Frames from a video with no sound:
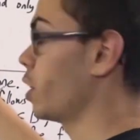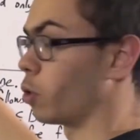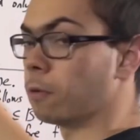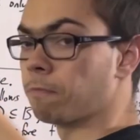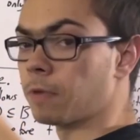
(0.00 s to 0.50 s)

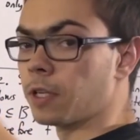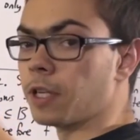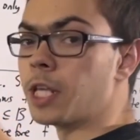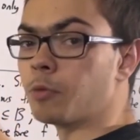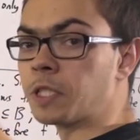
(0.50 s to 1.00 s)
equal,
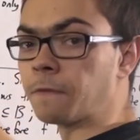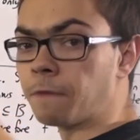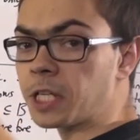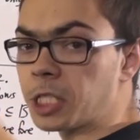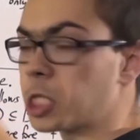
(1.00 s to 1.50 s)
it would
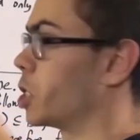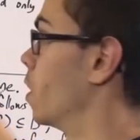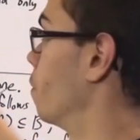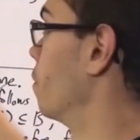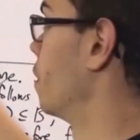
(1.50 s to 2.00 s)
suffice to
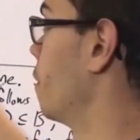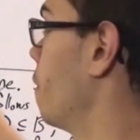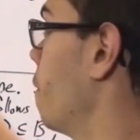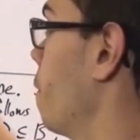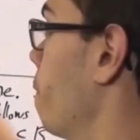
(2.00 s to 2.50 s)
show
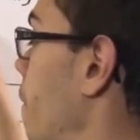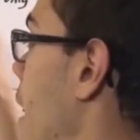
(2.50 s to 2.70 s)
for